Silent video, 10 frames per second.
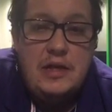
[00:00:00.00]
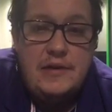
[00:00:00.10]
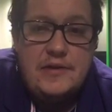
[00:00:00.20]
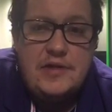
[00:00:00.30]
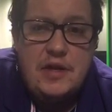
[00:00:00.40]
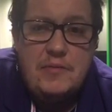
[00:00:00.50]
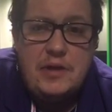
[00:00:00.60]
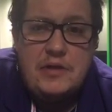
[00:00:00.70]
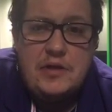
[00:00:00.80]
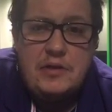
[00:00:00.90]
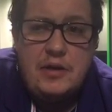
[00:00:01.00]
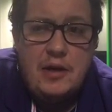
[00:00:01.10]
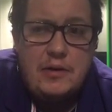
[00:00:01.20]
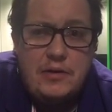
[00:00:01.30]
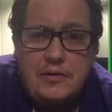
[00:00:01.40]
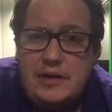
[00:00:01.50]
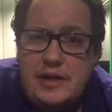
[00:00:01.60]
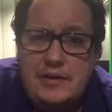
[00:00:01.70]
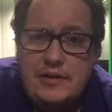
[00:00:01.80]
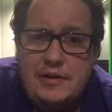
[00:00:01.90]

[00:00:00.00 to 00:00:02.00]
and there's so much going on here that